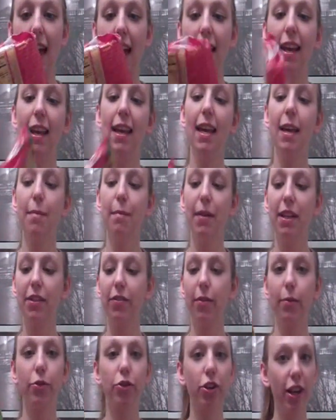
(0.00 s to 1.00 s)
yet, but it's
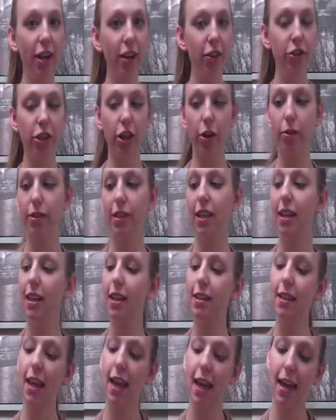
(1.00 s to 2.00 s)
from Trader Joe's, and
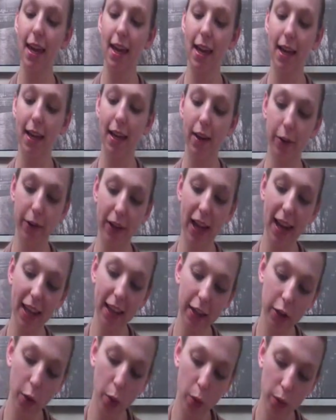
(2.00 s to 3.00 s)
it's a
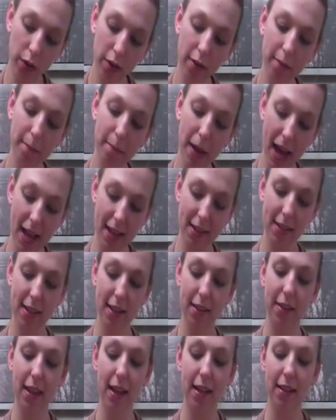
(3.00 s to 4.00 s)
organic corn pasta
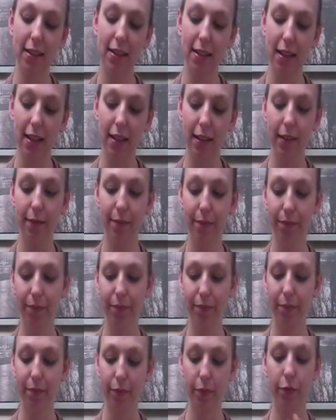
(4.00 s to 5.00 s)
that
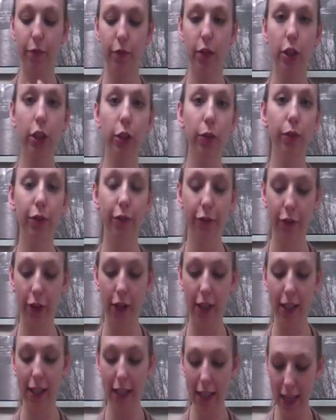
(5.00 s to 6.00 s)
is
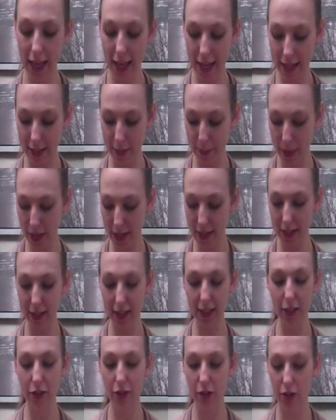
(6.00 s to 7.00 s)
gluten-free, and it's
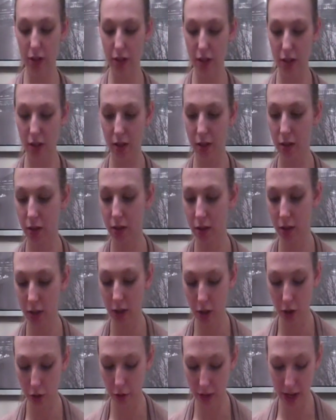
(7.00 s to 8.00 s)
basically just
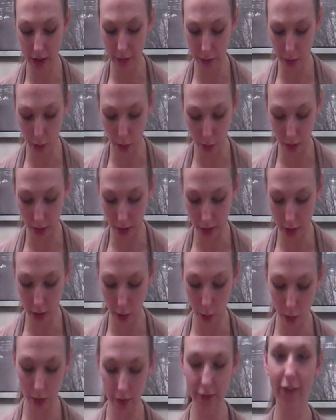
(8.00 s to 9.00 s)
ground corn. It's
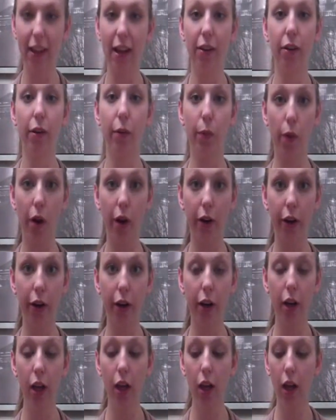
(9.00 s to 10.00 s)
corn, flour, and water.